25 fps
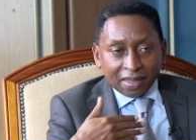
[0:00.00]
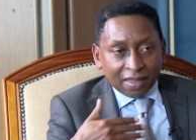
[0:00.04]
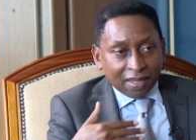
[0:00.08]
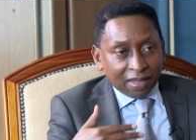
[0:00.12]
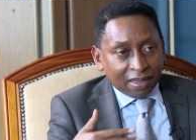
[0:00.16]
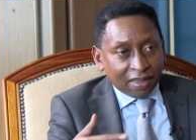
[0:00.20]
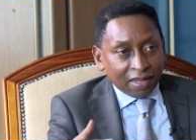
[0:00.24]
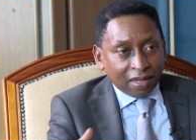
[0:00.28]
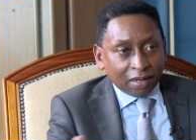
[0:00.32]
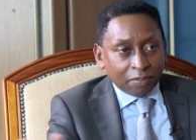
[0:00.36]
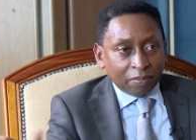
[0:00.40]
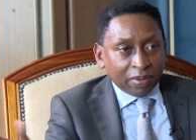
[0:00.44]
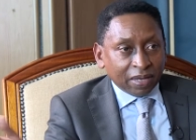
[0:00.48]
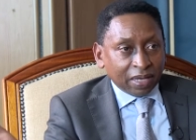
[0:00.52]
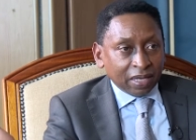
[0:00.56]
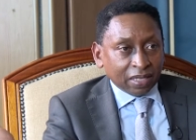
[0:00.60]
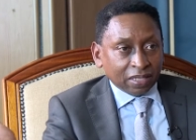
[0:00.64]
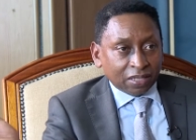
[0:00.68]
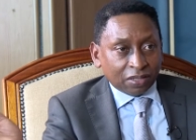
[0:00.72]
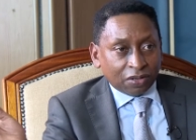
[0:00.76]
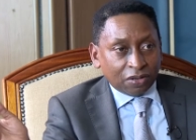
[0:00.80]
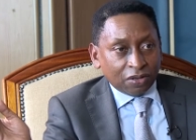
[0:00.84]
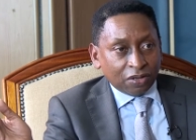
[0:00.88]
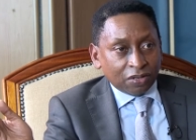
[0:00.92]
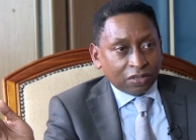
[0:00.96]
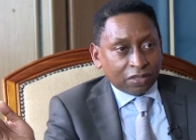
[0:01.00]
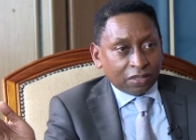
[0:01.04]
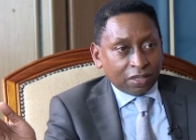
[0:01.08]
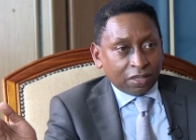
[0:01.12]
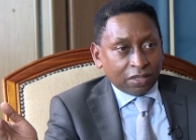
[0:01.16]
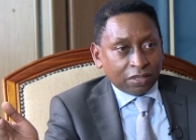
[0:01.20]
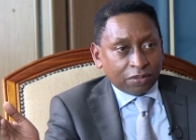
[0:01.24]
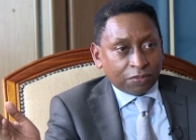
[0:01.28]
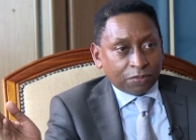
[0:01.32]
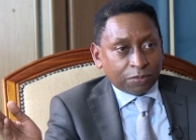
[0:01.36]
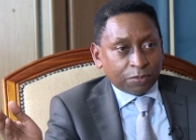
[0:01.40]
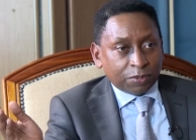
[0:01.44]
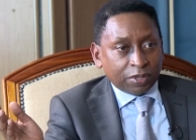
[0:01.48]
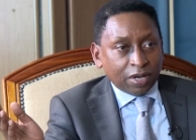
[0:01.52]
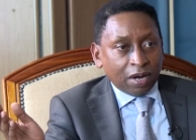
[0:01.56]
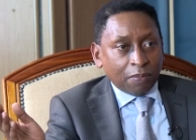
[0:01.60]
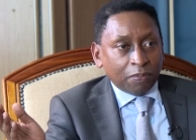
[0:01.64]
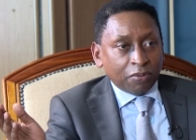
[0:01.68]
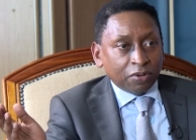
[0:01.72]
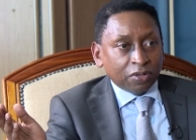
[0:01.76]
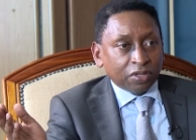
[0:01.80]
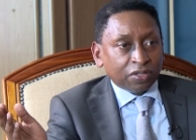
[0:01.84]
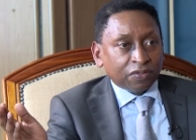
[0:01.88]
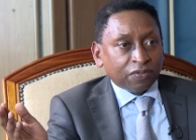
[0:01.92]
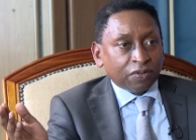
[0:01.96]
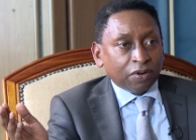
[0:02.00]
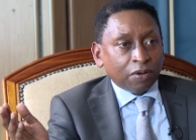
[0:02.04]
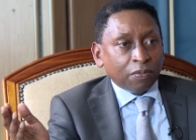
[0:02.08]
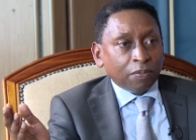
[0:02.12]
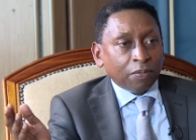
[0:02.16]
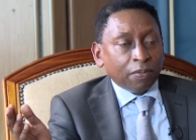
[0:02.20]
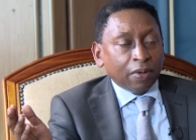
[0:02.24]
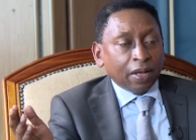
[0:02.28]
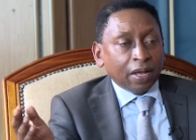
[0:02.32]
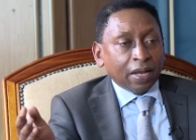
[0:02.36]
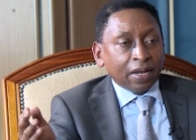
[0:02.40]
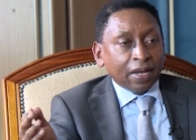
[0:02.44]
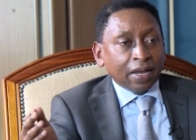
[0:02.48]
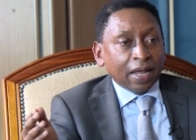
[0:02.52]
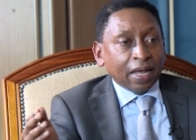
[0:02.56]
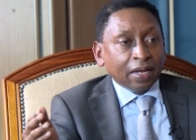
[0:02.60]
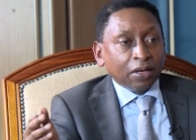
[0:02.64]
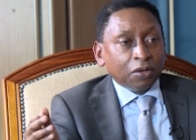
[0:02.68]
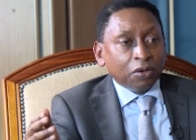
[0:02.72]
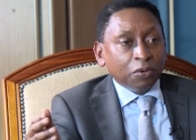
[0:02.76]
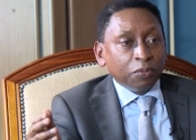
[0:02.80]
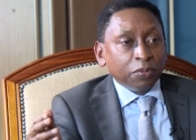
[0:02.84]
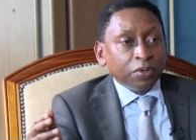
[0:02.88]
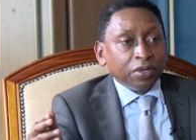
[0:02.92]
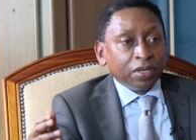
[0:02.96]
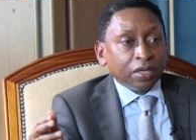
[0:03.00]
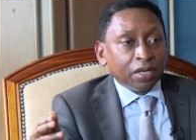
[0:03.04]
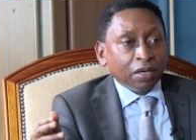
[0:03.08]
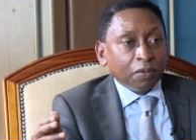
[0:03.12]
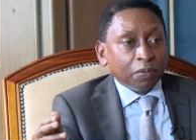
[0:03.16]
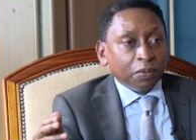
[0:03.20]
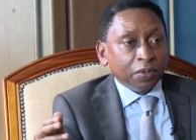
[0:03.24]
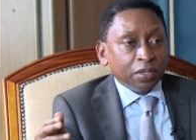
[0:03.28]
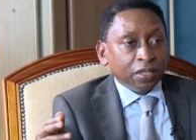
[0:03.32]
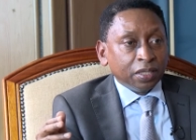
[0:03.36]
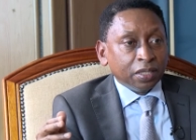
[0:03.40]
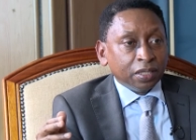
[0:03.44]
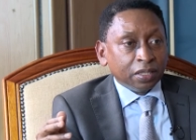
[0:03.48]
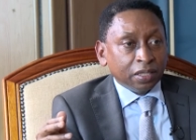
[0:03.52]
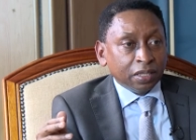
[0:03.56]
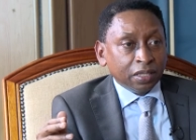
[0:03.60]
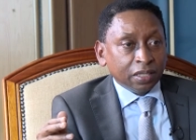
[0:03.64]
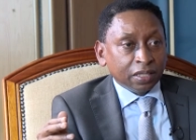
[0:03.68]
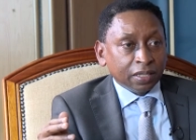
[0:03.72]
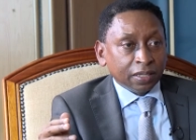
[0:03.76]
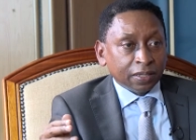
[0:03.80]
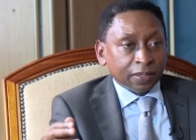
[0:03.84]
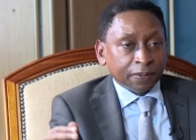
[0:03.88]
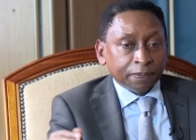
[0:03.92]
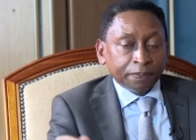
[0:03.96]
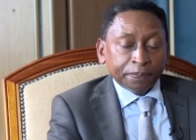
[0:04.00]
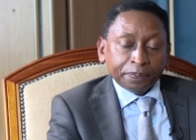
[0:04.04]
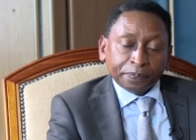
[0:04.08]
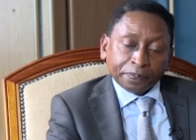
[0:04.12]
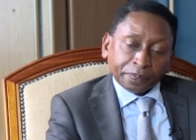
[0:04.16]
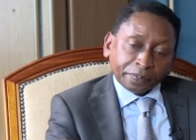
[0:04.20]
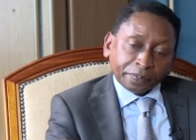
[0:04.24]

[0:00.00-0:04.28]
The third biggest cost is troubles from non-communicable diseases.